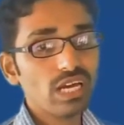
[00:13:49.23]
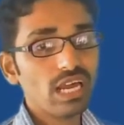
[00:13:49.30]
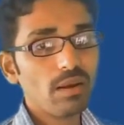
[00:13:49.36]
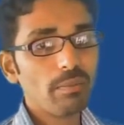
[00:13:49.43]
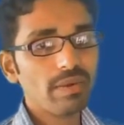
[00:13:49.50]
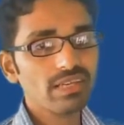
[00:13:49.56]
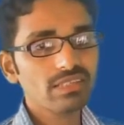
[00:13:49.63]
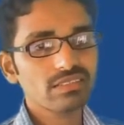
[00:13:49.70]

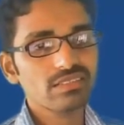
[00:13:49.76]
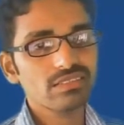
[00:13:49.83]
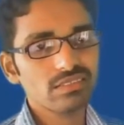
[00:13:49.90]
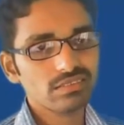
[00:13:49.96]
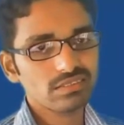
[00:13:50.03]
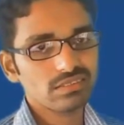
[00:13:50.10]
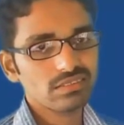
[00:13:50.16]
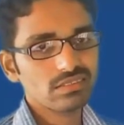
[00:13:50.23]
plus
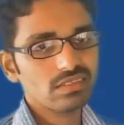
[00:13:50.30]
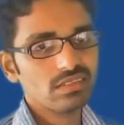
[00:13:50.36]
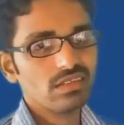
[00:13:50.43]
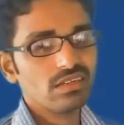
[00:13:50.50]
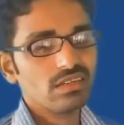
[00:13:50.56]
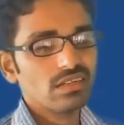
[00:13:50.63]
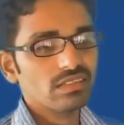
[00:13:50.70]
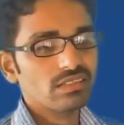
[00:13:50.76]
distance,
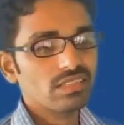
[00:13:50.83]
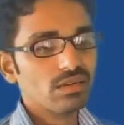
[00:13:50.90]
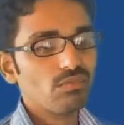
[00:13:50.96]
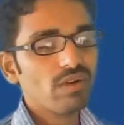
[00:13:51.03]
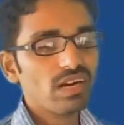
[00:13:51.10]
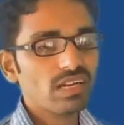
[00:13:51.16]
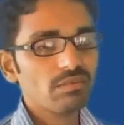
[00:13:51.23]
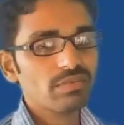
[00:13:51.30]
then what
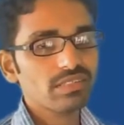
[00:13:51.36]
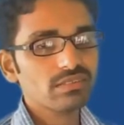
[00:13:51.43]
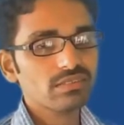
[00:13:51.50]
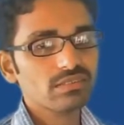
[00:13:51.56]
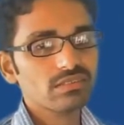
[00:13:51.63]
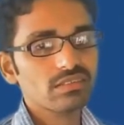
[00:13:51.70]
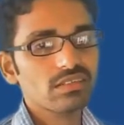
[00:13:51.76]
happens?